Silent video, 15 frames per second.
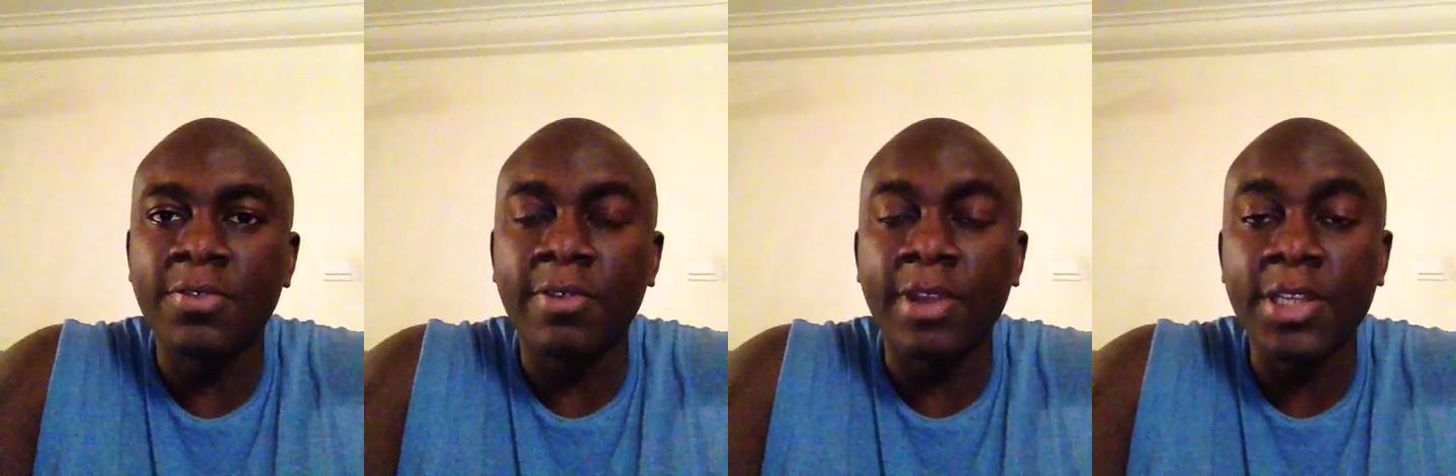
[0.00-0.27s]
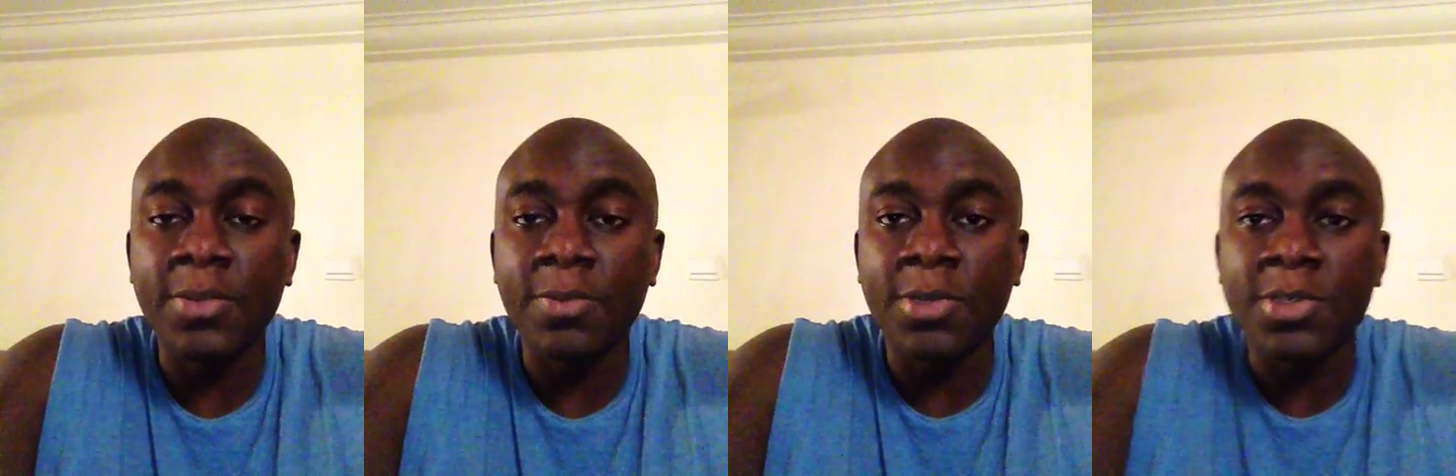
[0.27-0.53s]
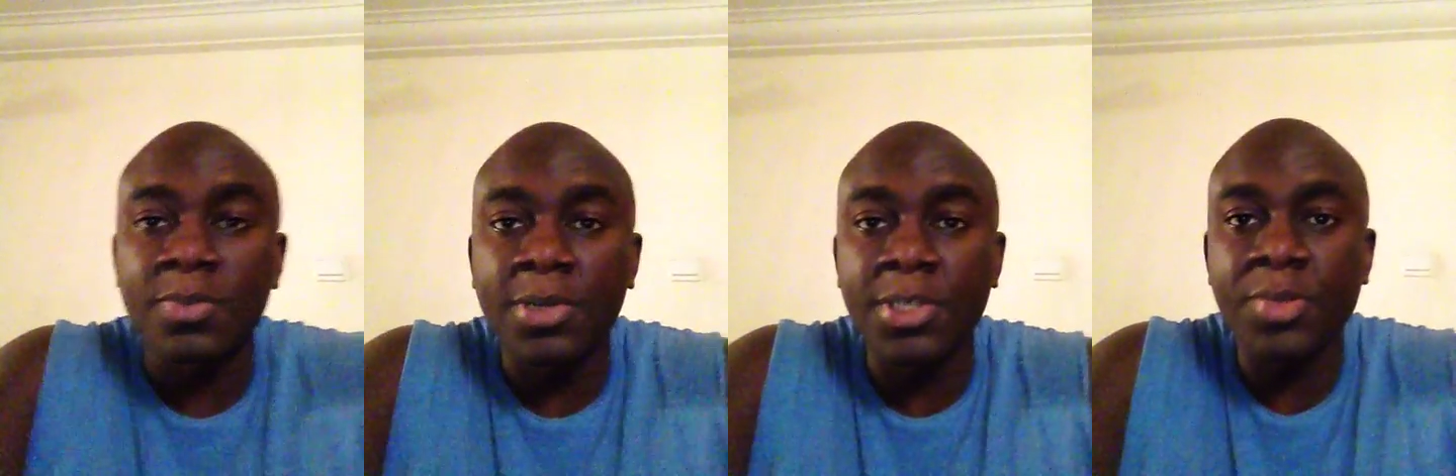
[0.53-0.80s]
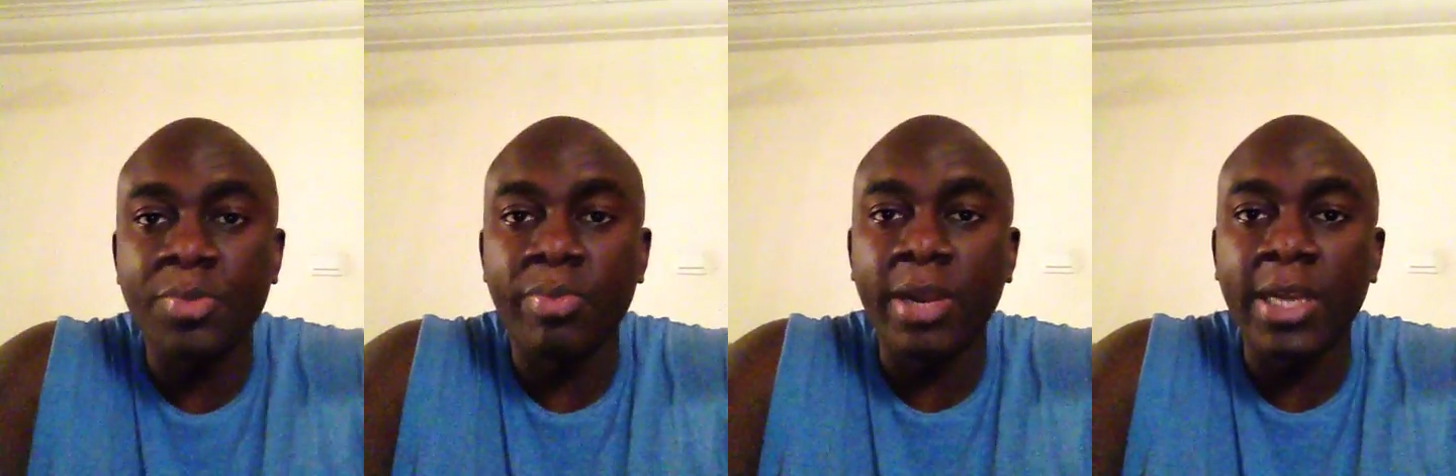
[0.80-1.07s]
dress was
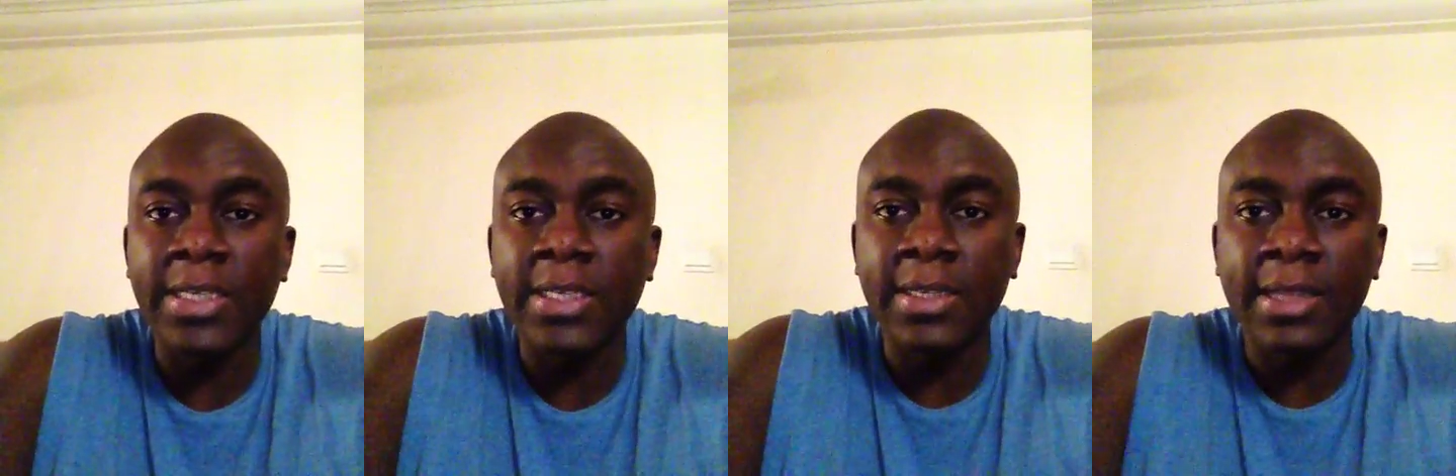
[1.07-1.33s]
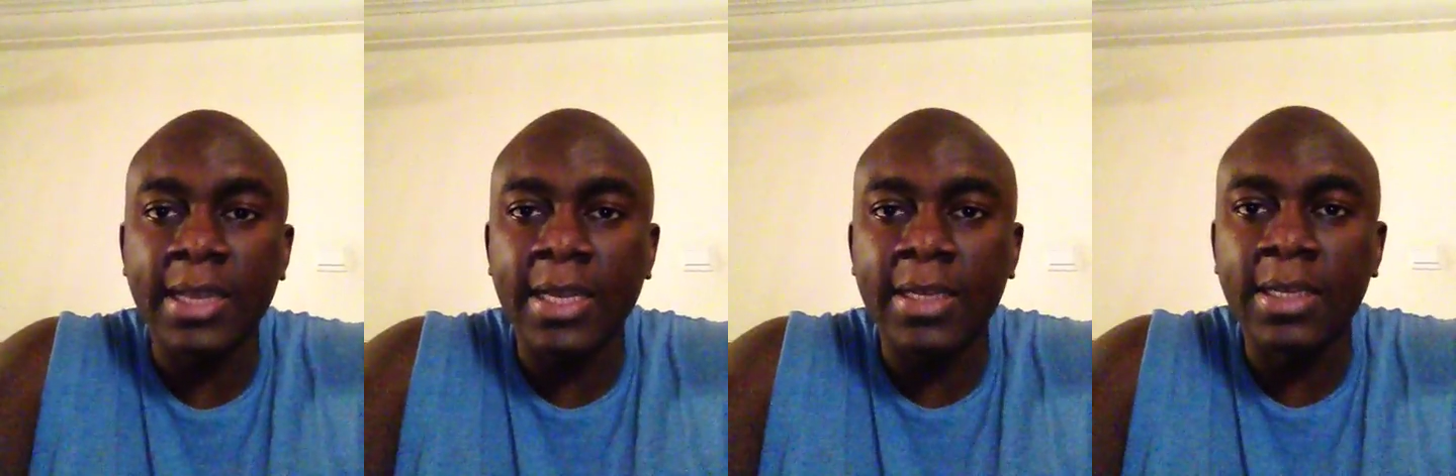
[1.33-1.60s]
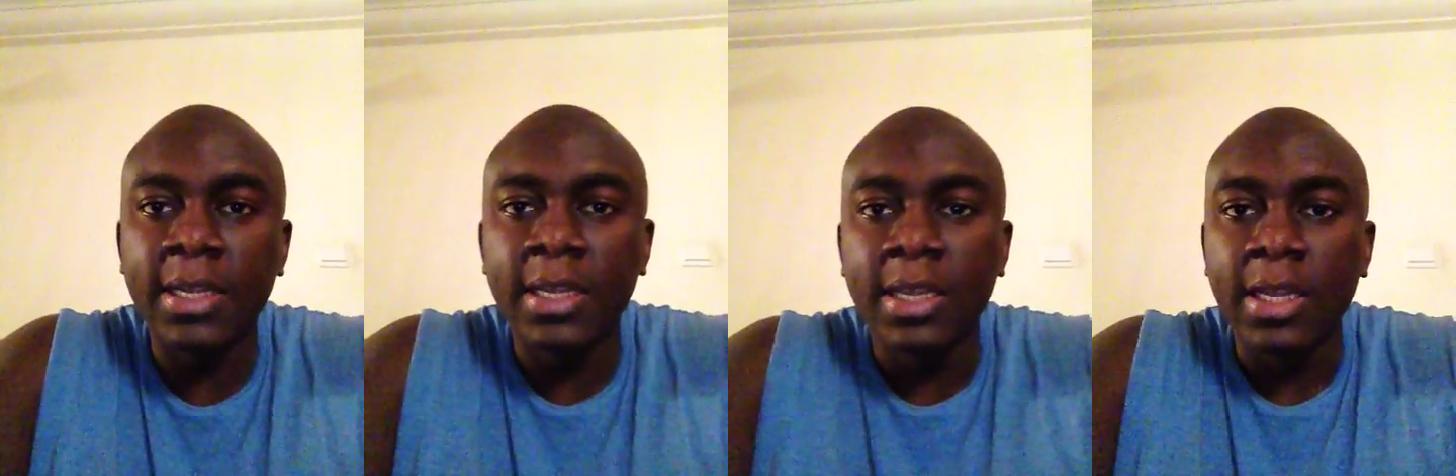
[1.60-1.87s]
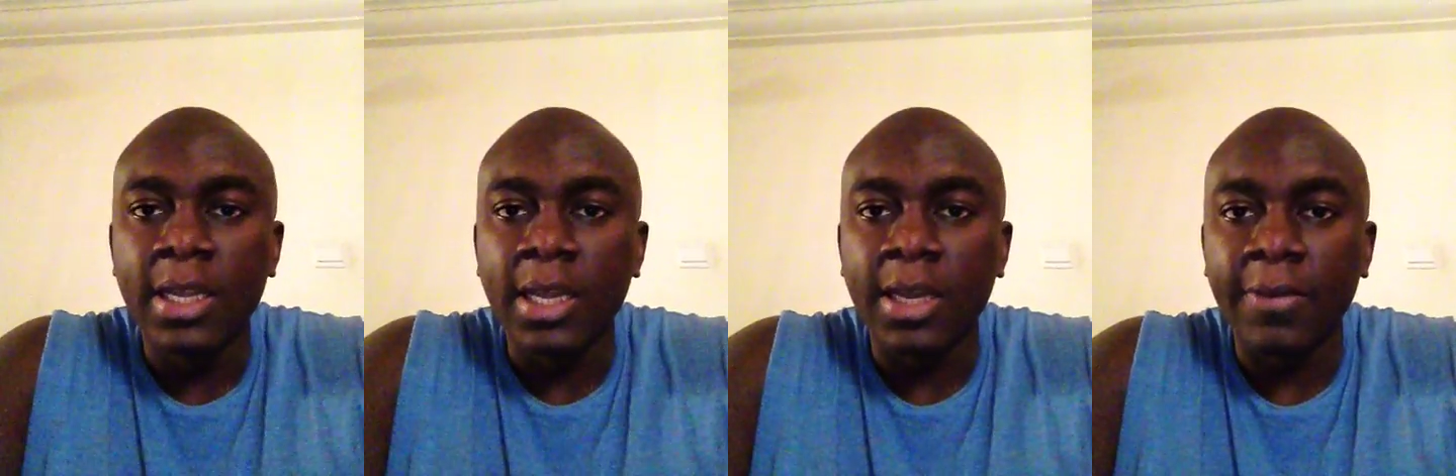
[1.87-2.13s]
much brighter than
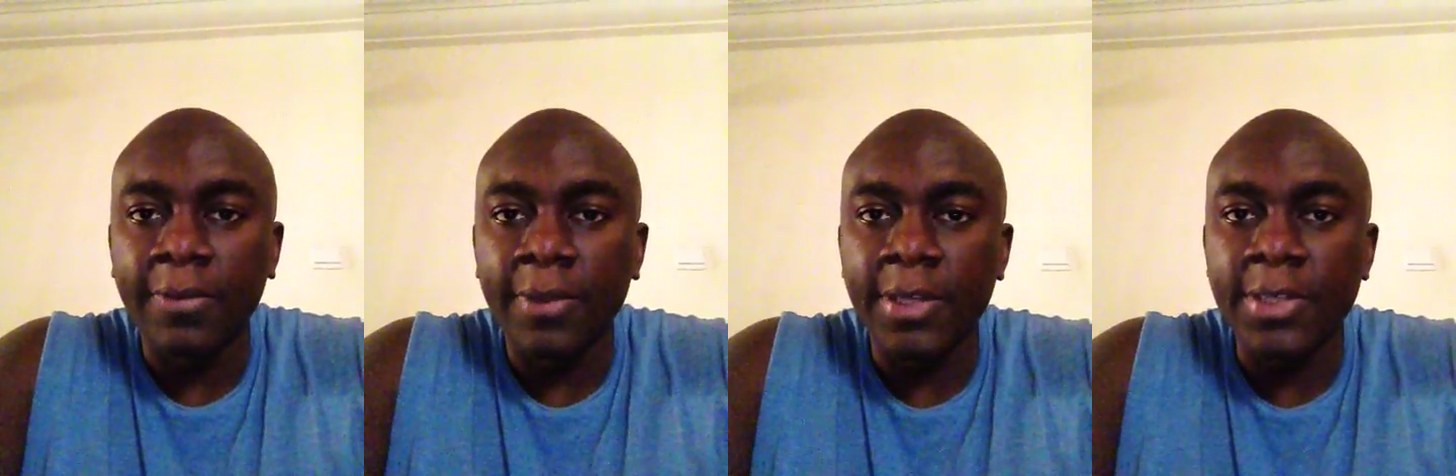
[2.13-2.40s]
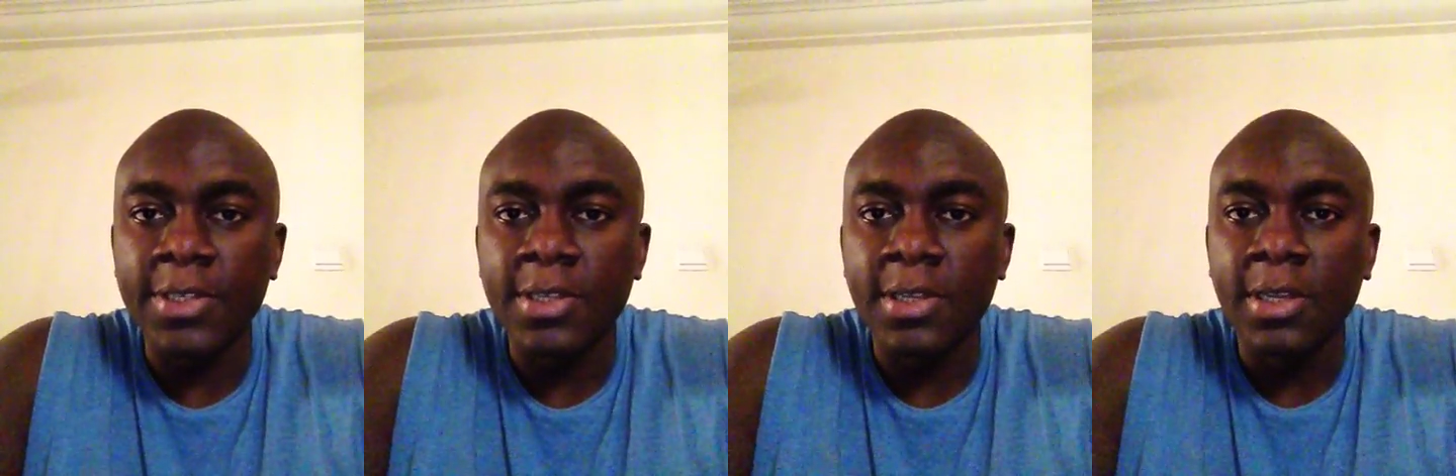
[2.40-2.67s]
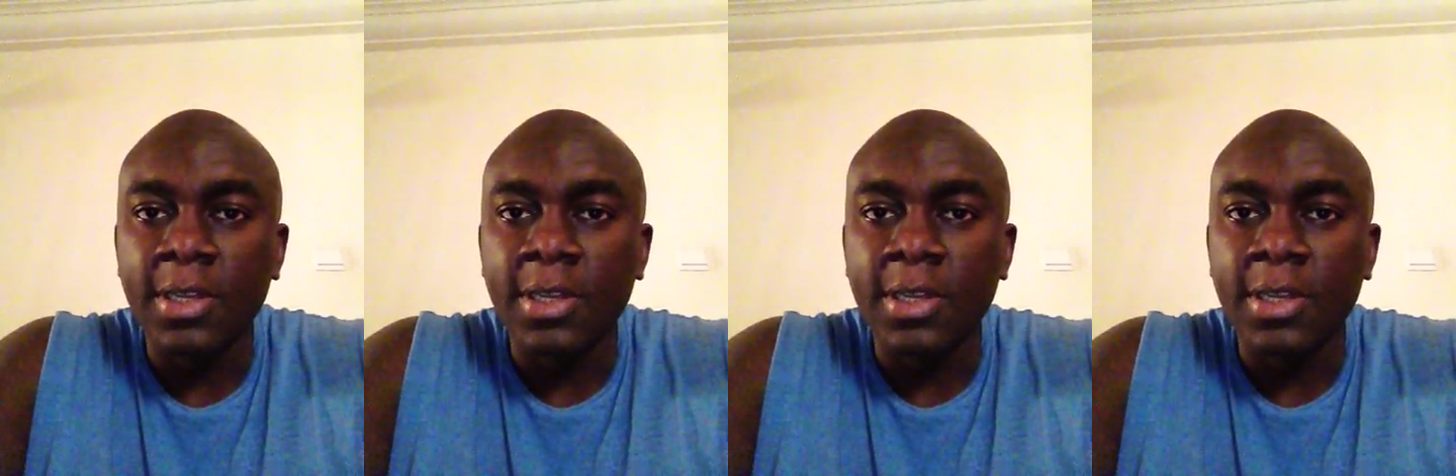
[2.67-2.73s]
her face,